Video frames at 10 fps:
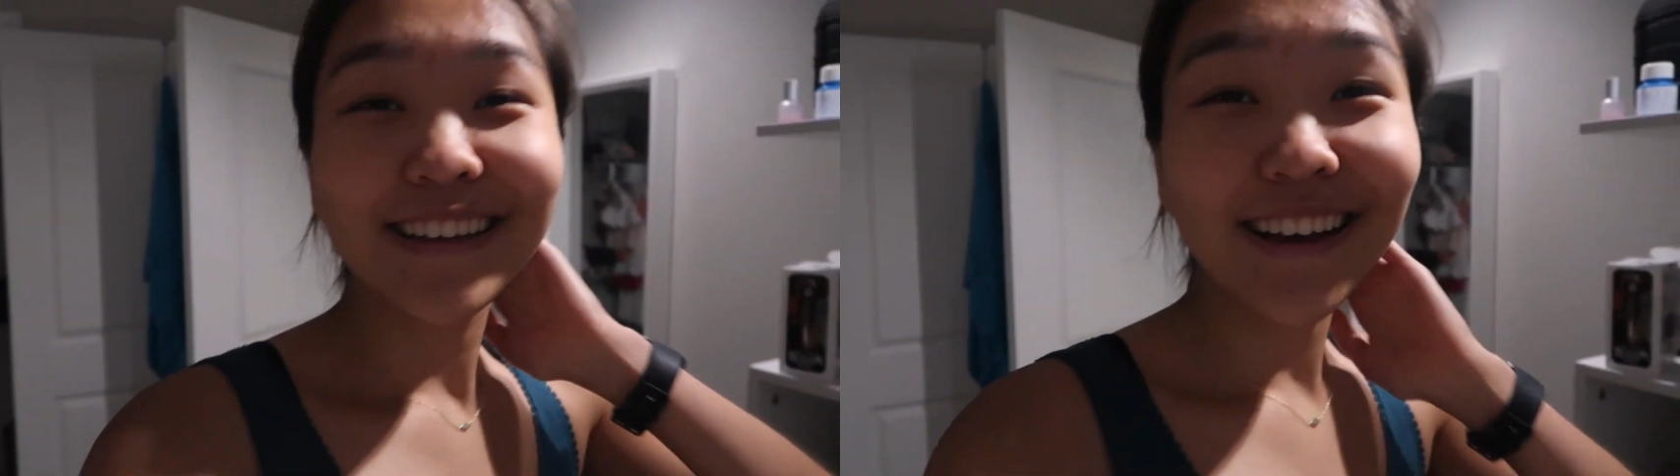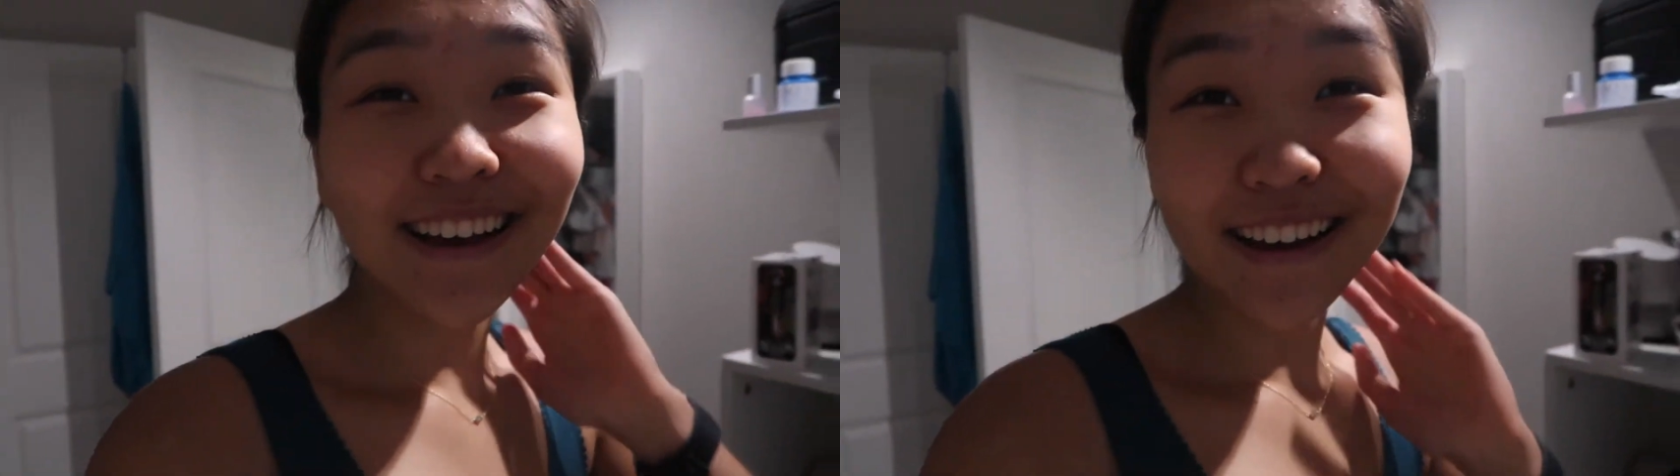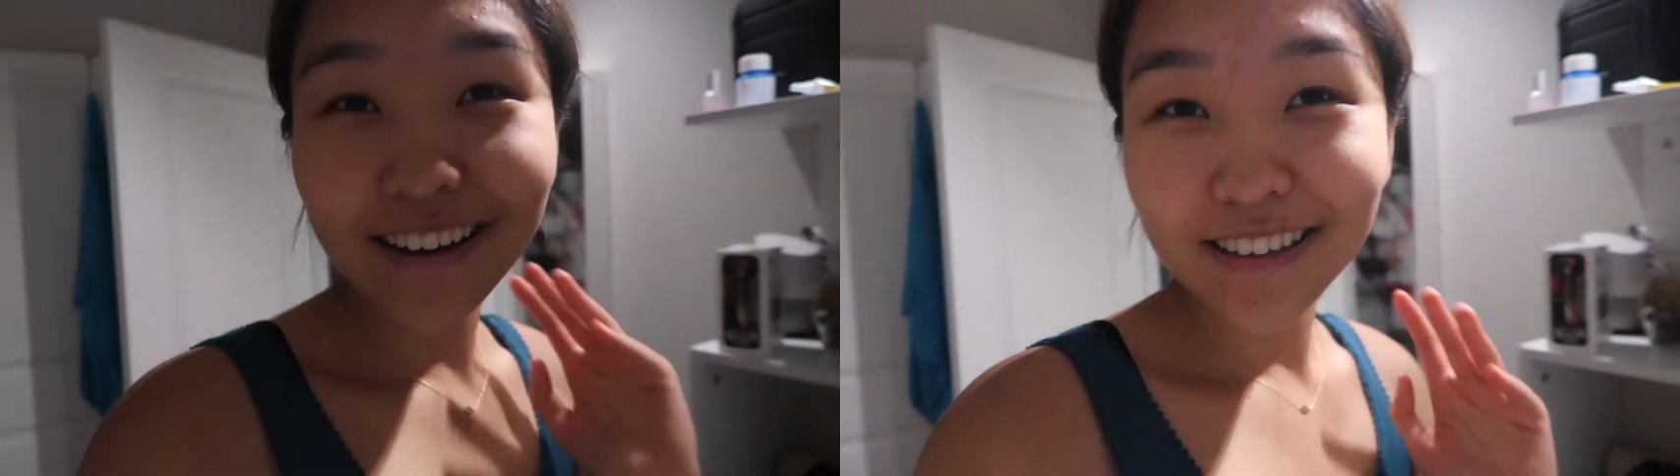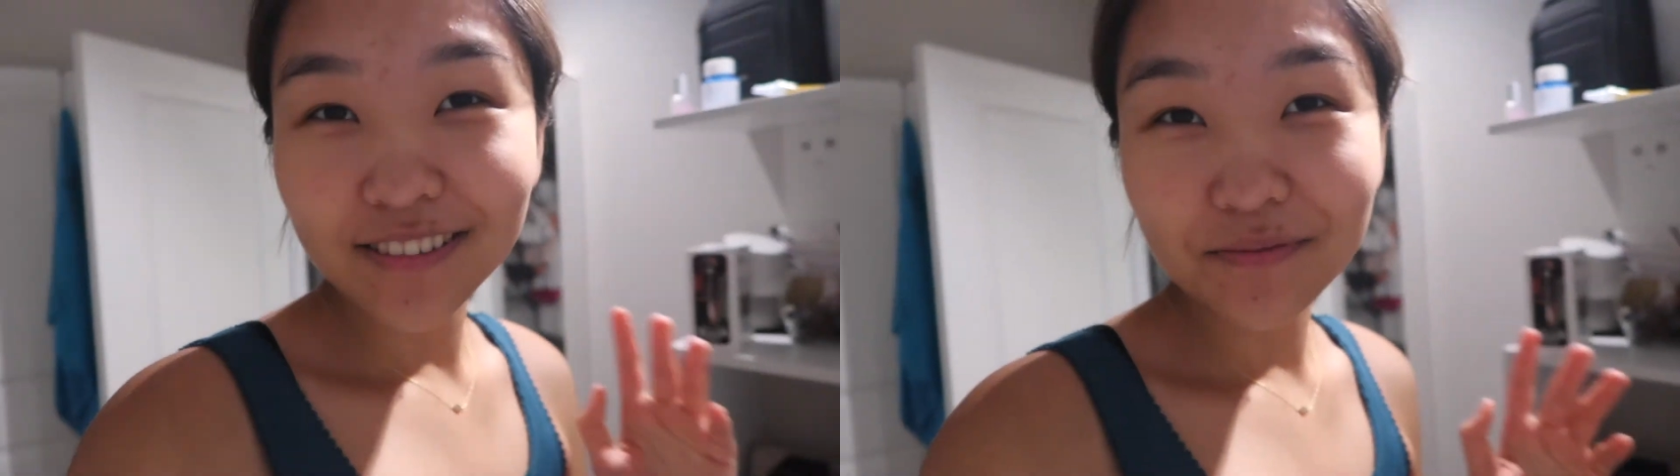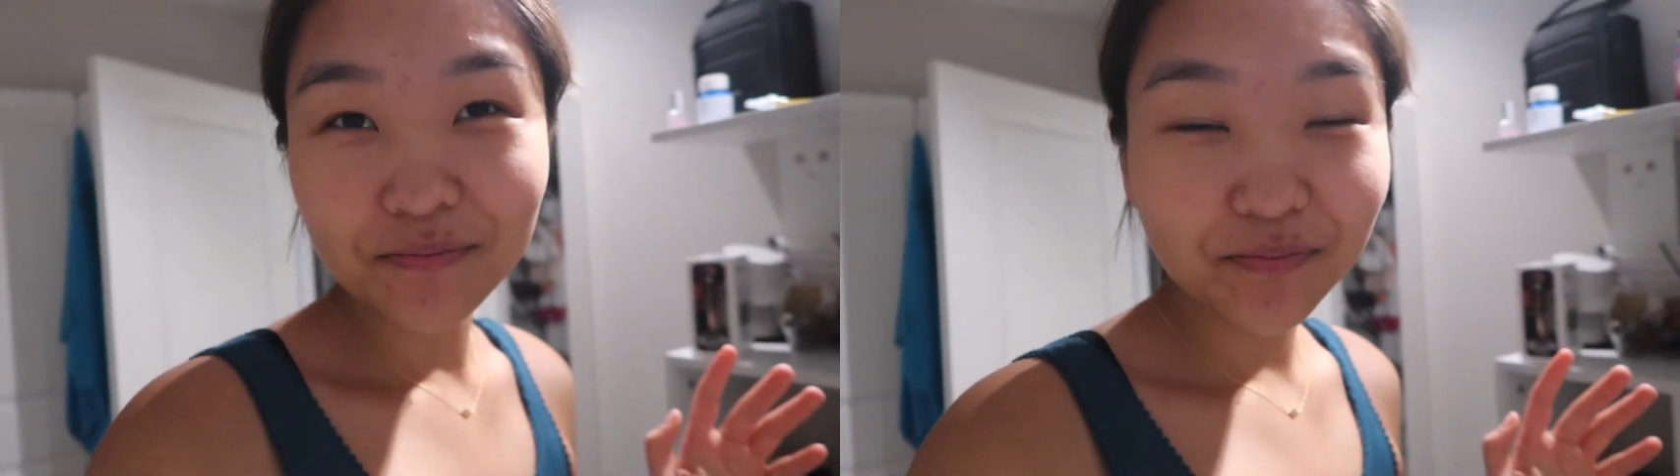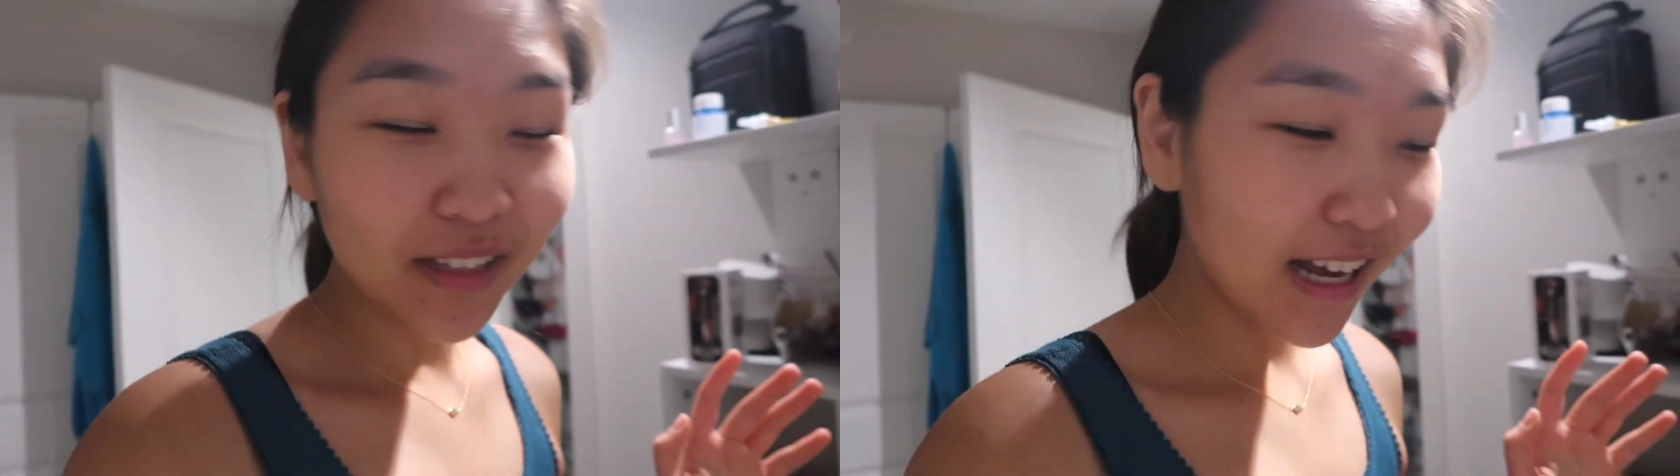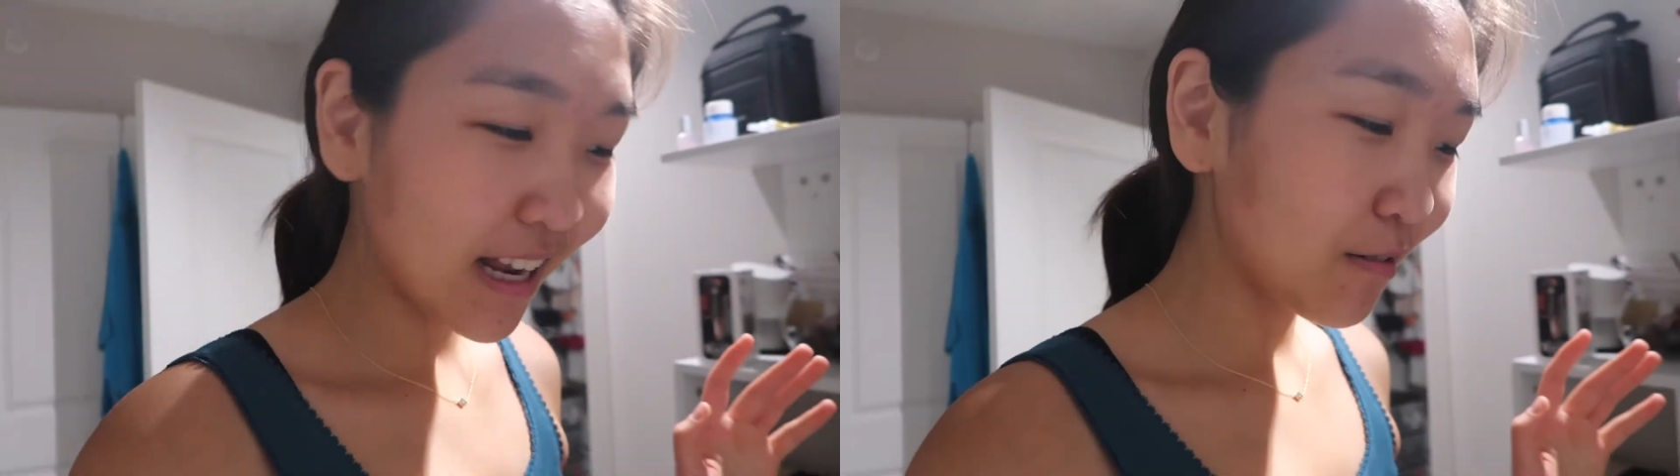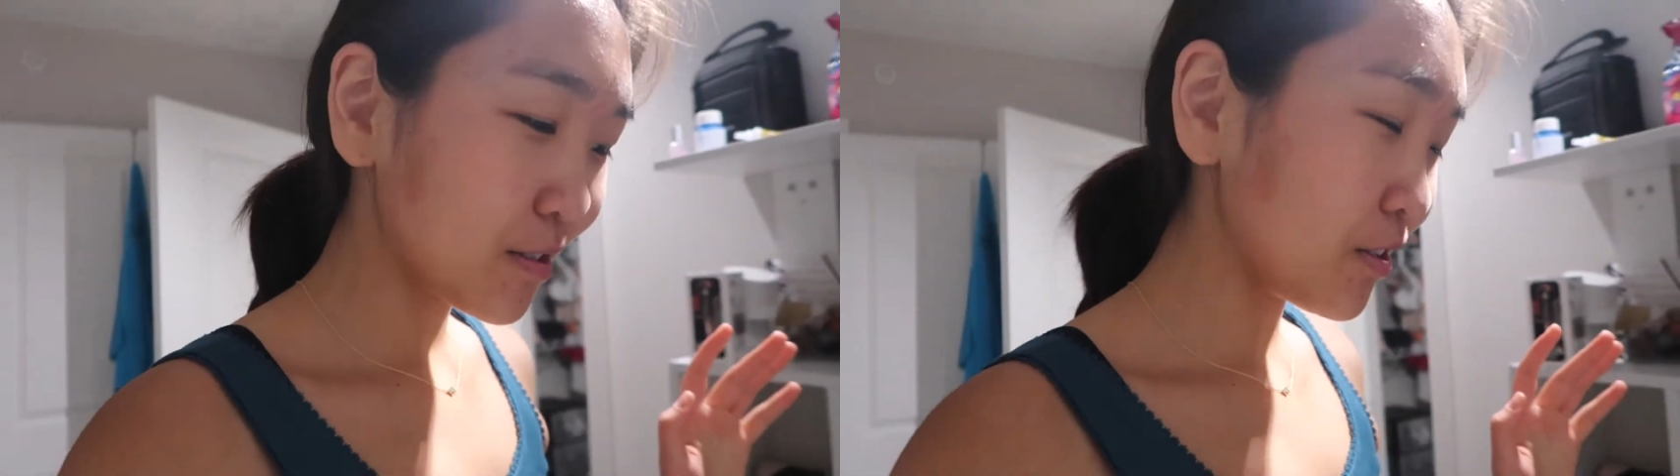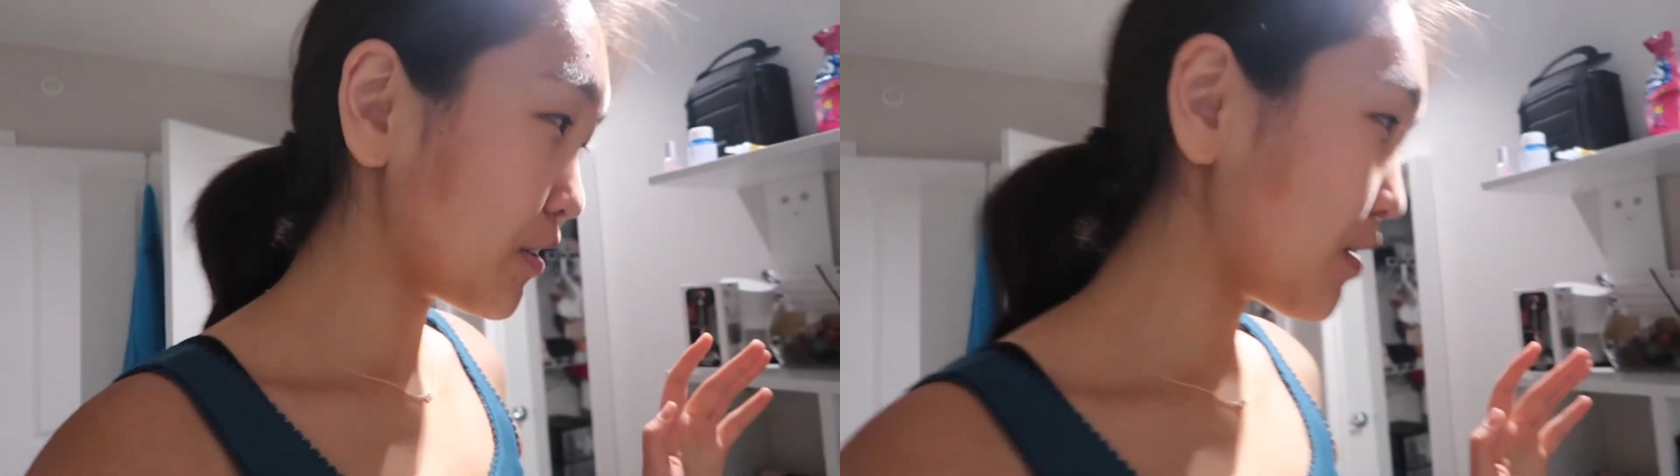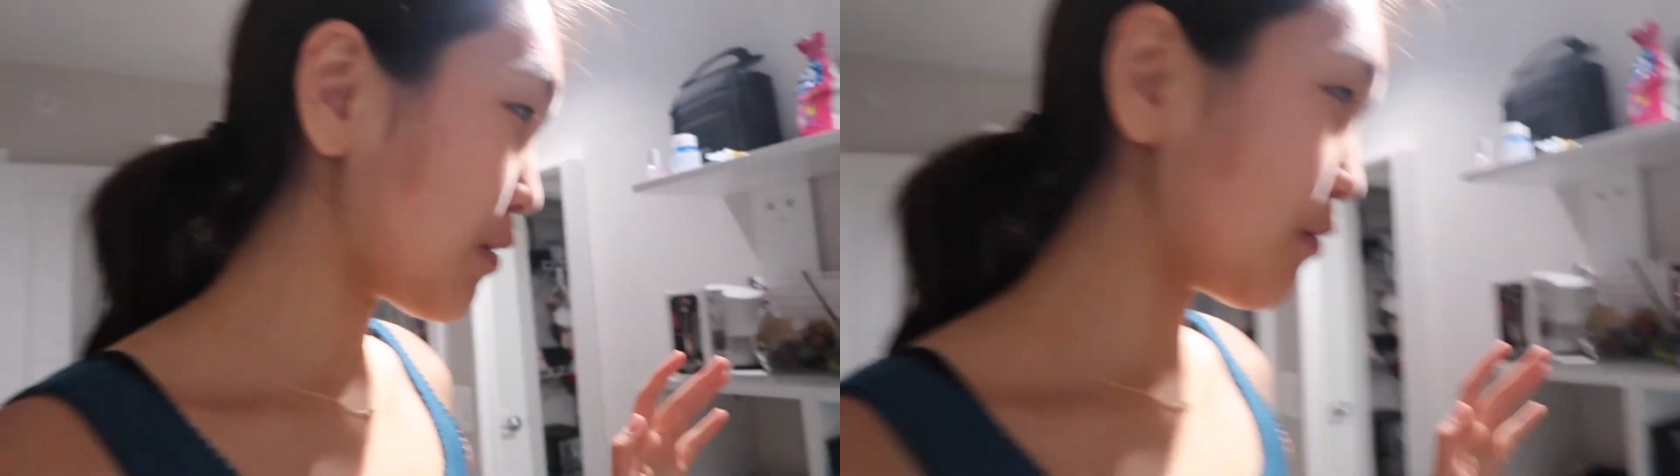And I was looking